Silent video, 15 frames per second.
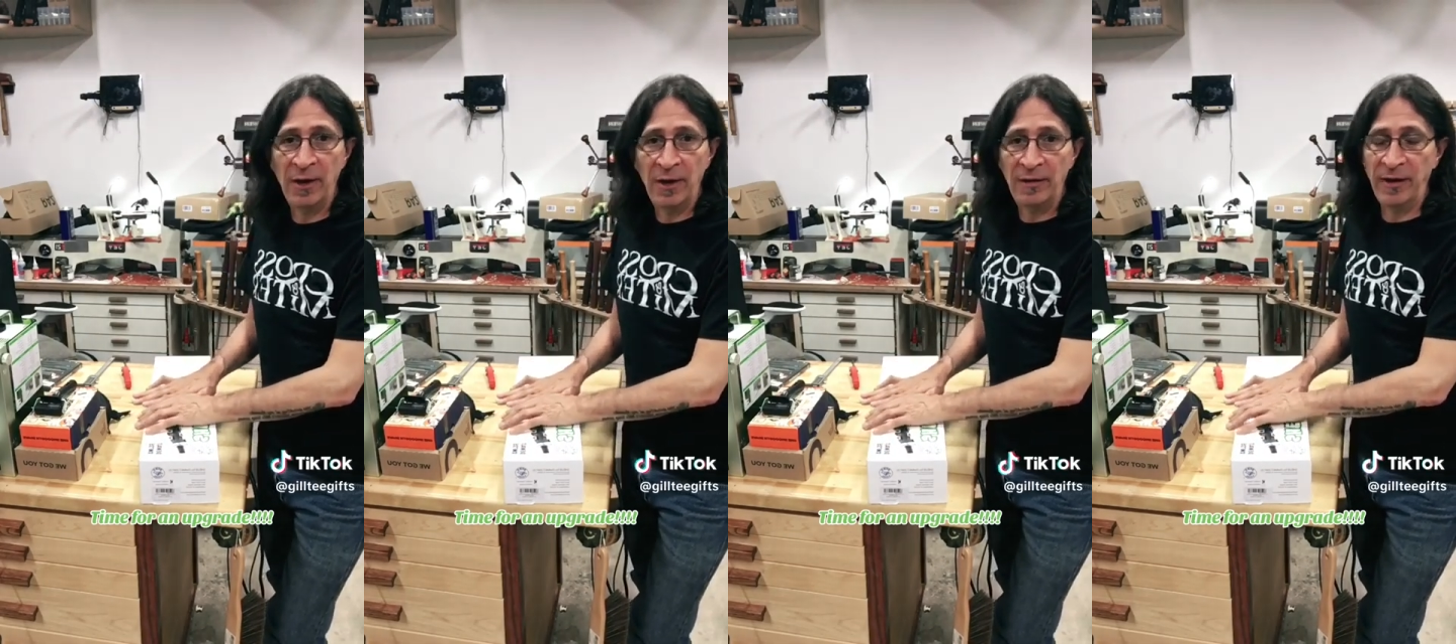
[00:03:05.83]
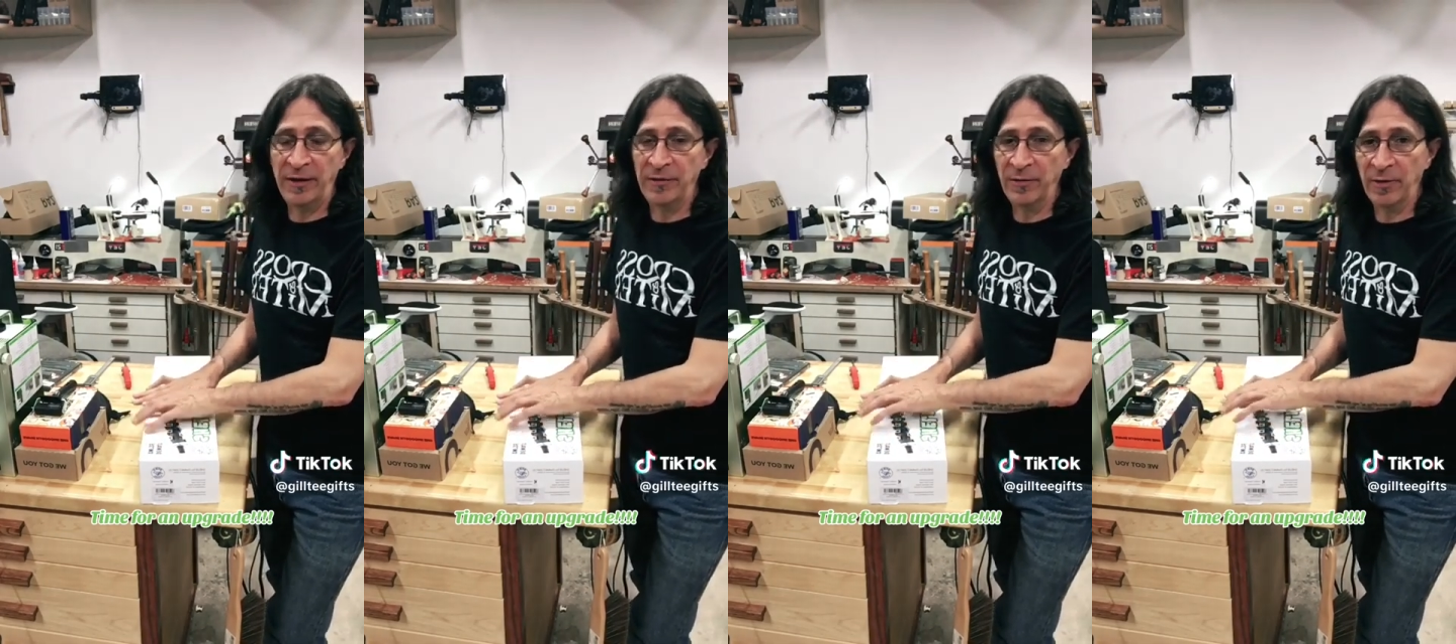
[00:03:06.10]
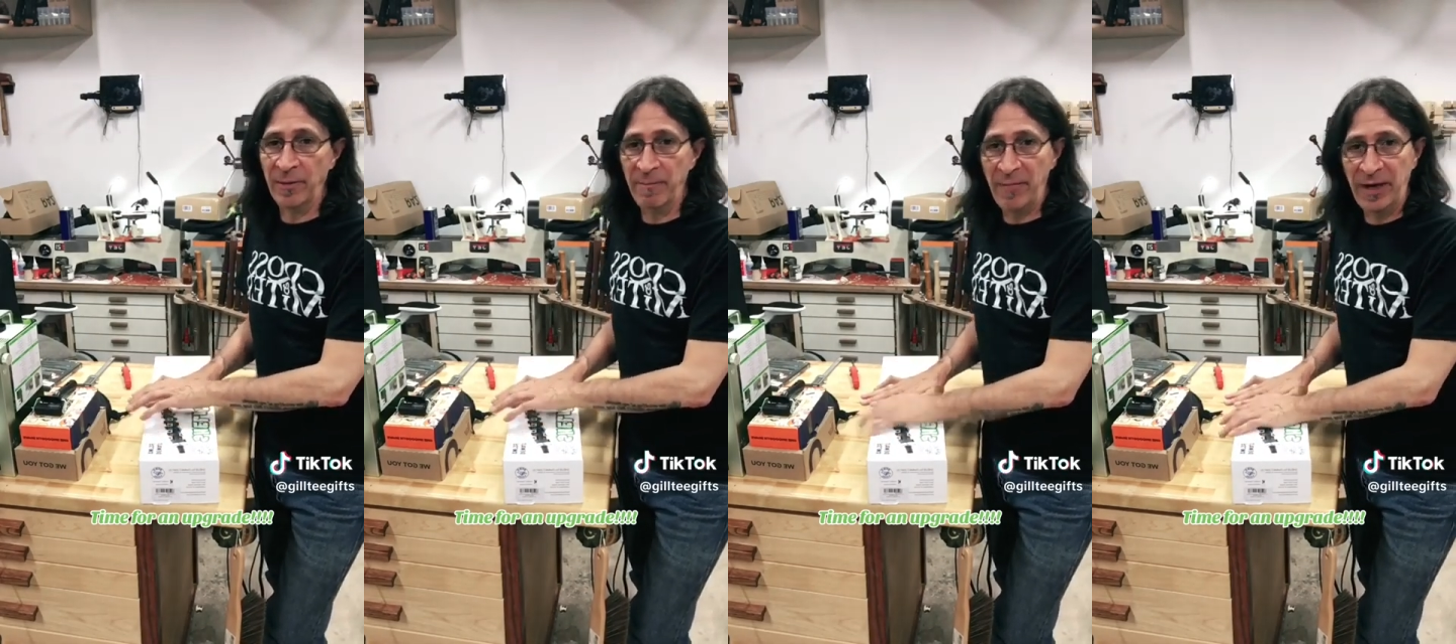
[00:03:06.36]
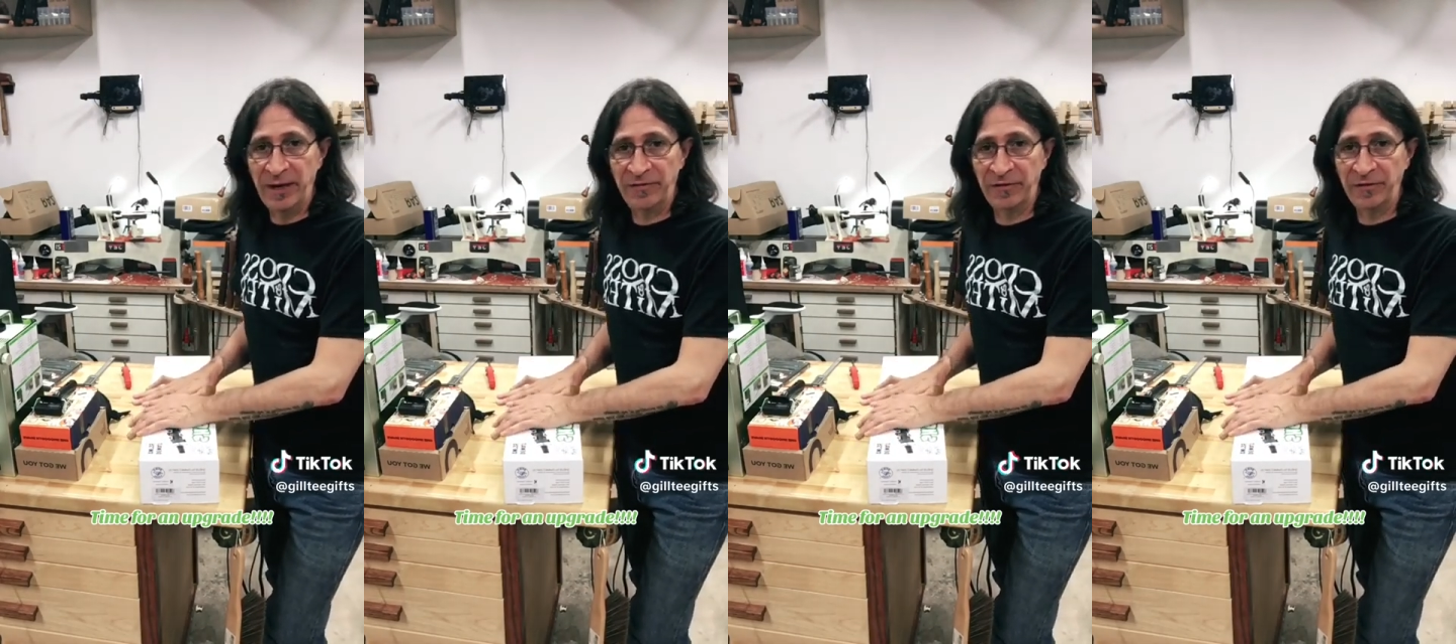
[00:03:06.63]
They do an
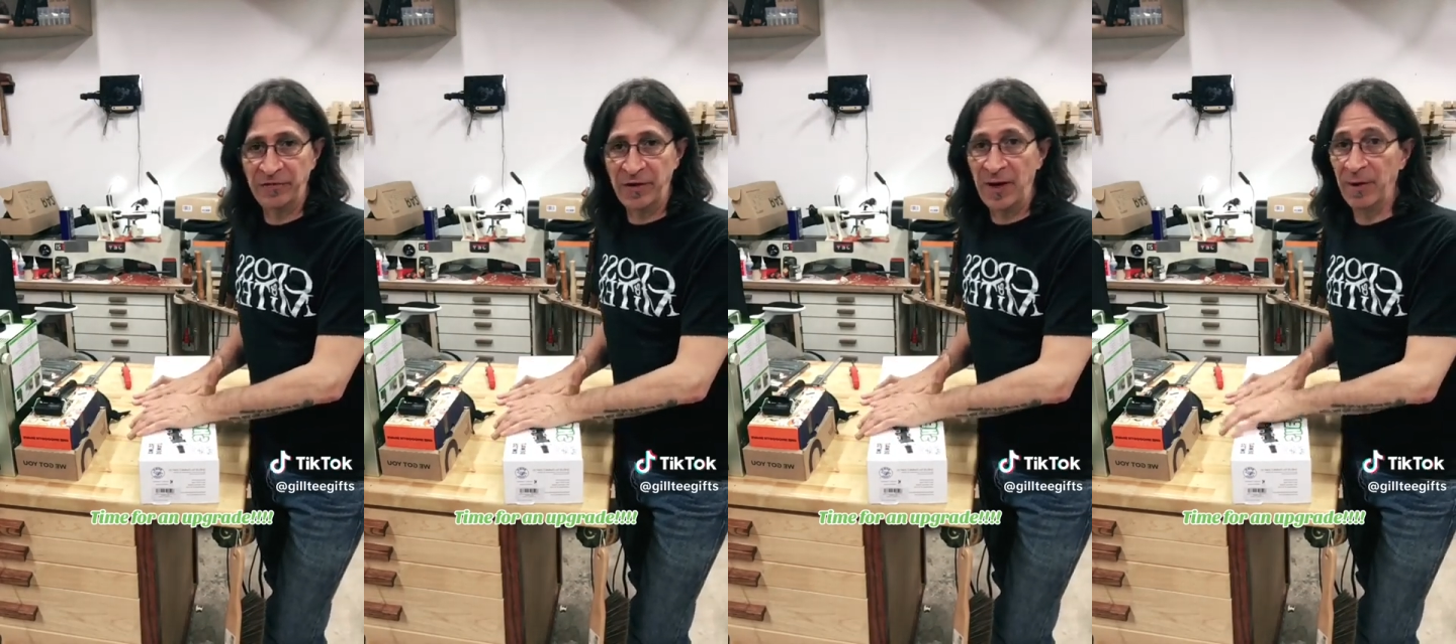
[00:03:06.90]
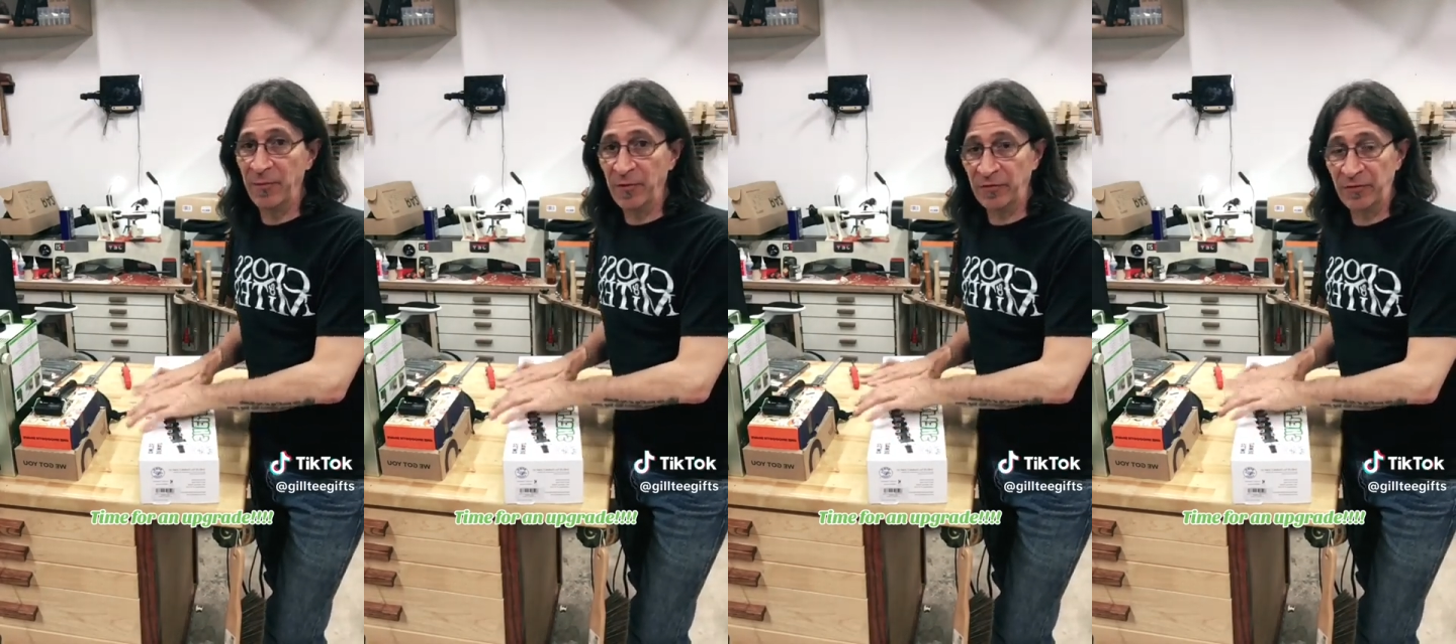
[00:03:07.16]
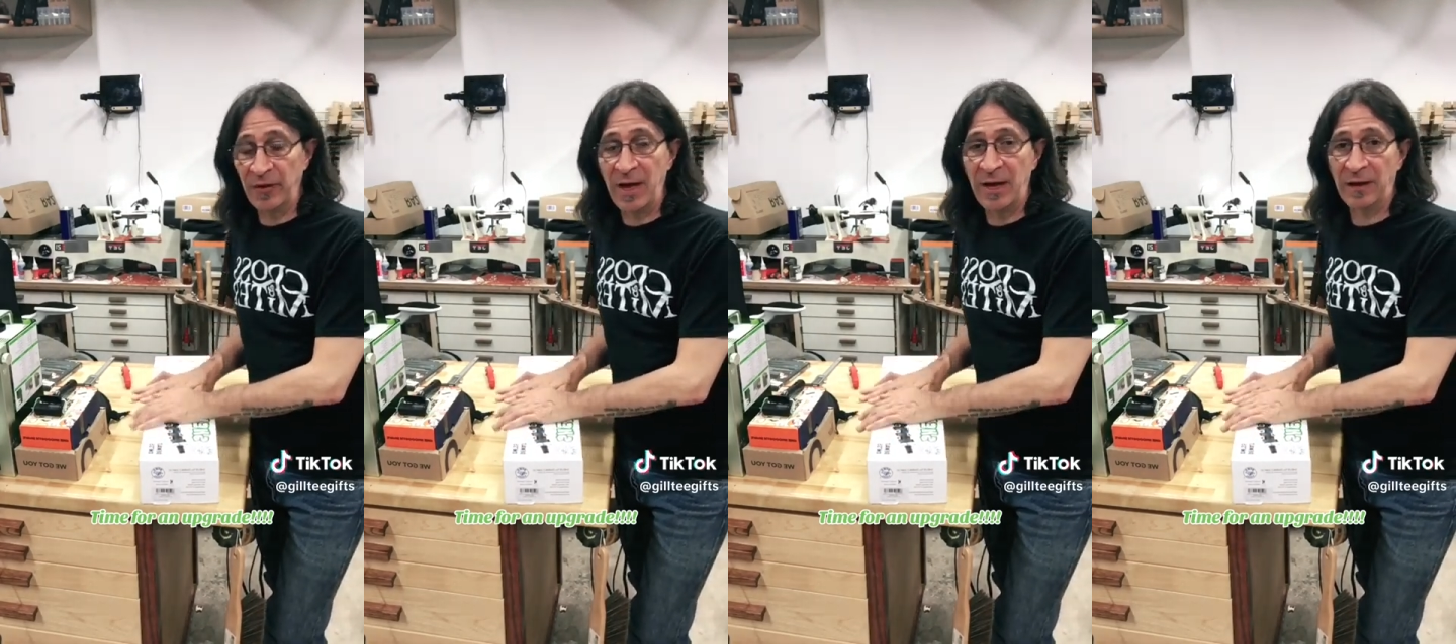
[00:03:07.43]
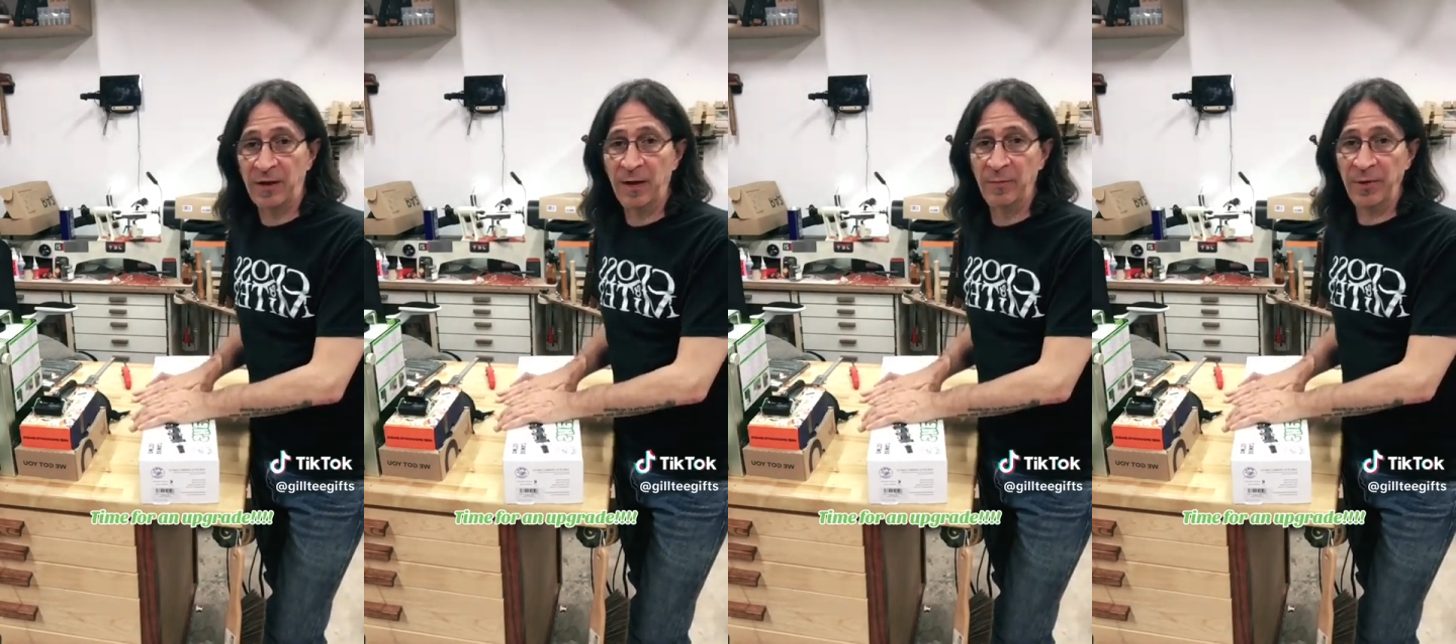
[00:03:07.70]
amazing job. There's a lot of
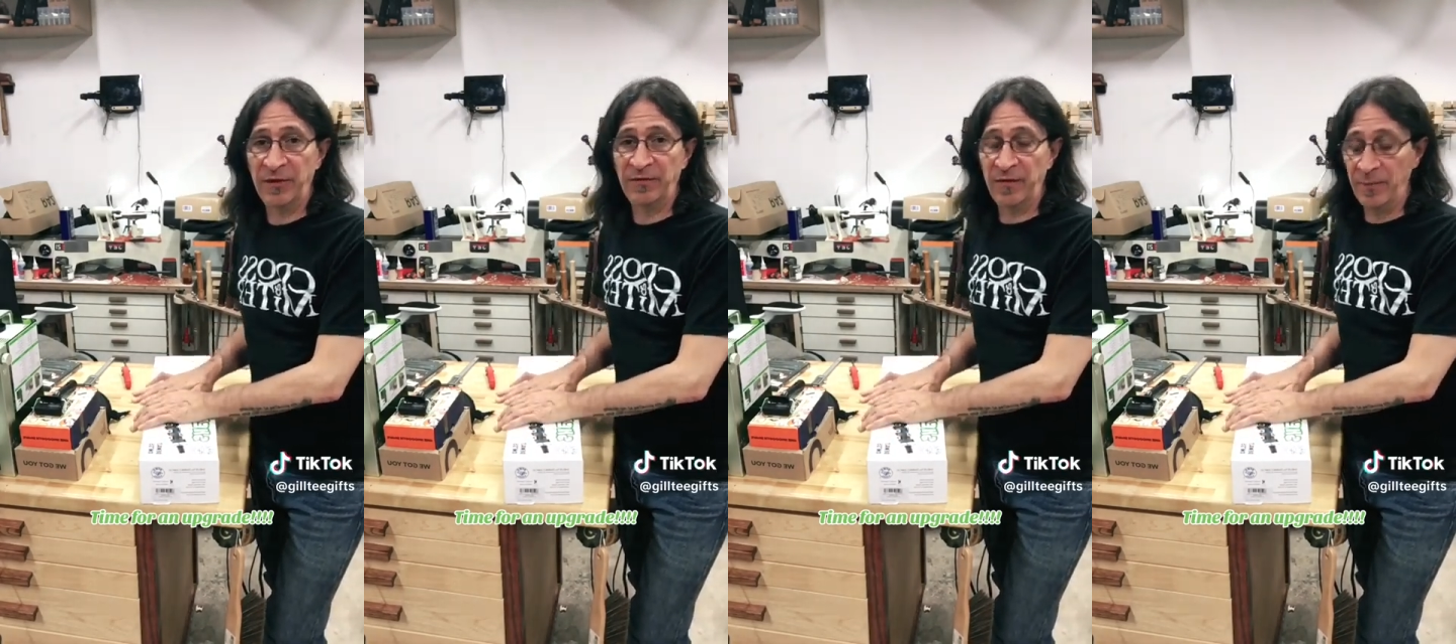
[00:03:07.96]
companies that